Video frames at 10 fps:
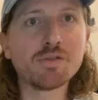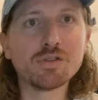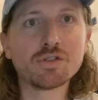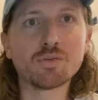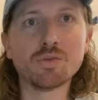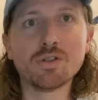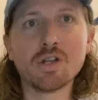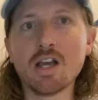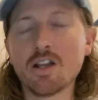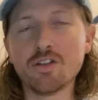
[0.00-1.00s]
Rouge would
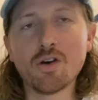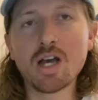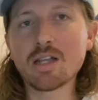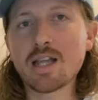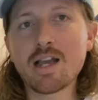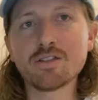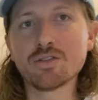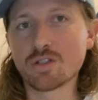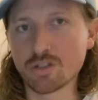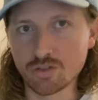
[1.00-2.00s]
not allow you
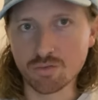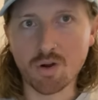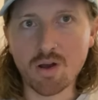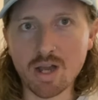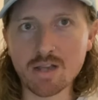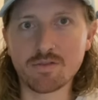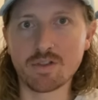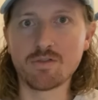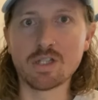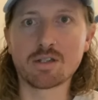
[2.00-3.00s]
to drive the
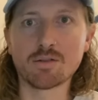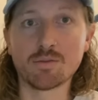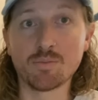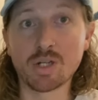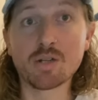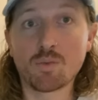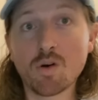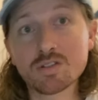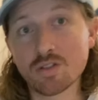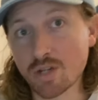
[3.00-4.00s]
vehicle, but it
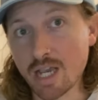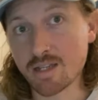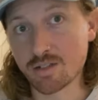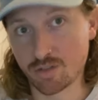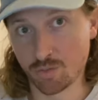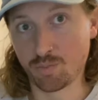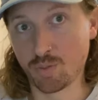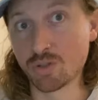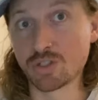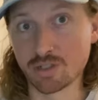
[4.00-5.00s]
was okay to
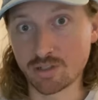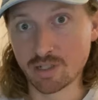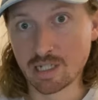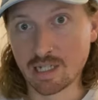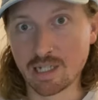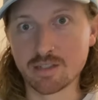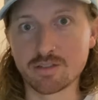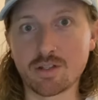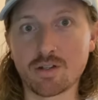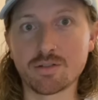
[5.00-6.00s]
push it.
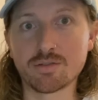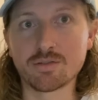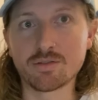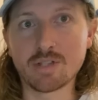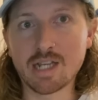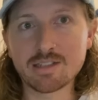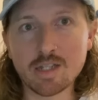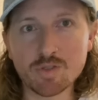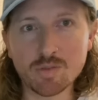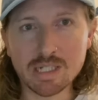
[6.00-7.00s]
So that
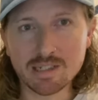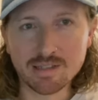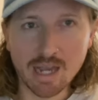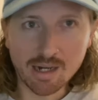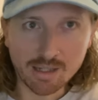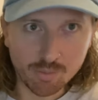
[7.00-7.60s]
seems to be exactly